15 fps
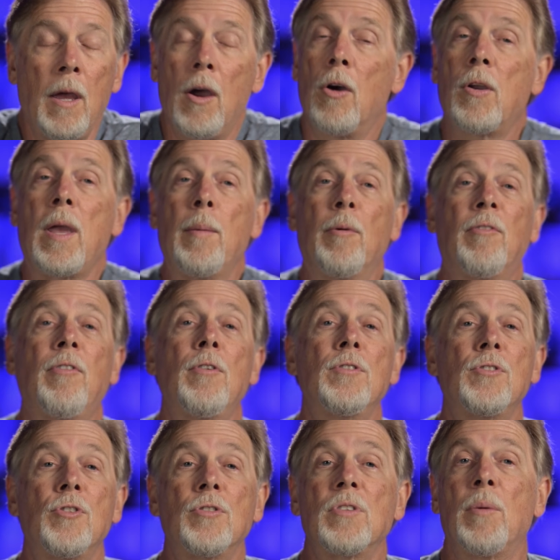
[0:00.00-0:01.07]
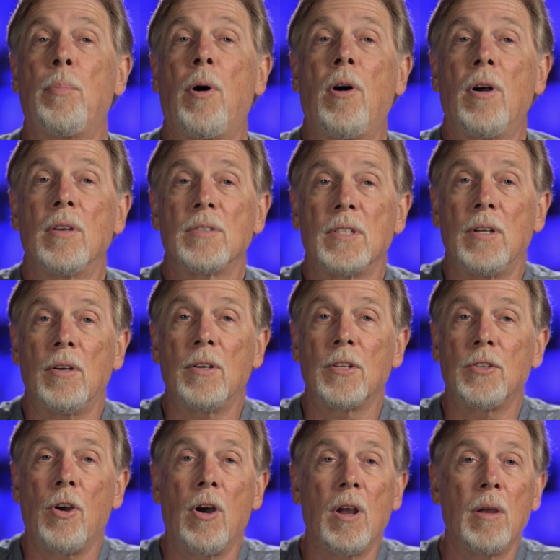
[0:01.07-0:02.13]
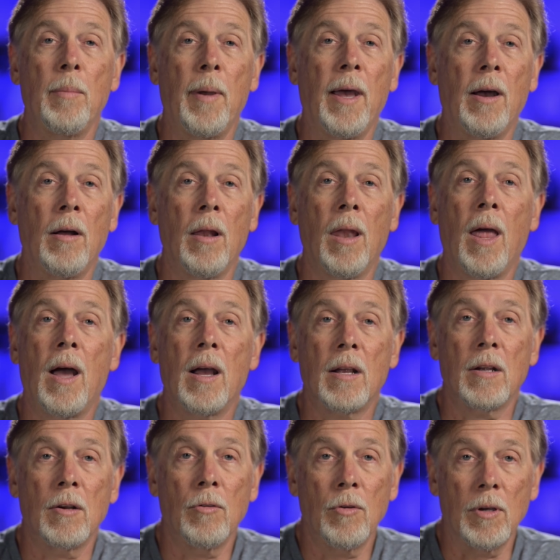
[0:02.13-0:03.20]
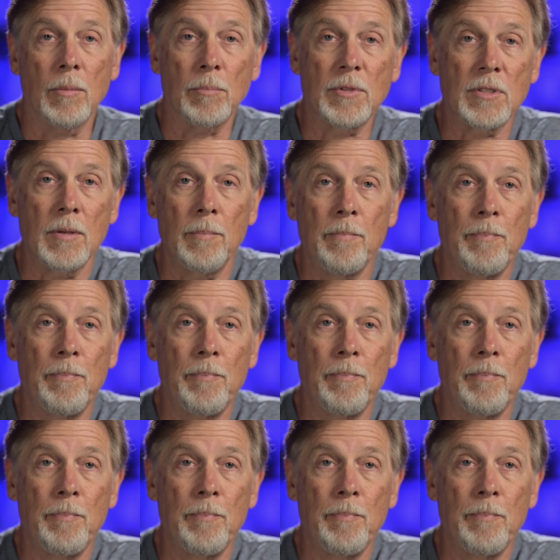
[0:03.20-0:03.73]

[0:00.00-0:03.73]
Okay, but first just a pause here to talk about LOK grips.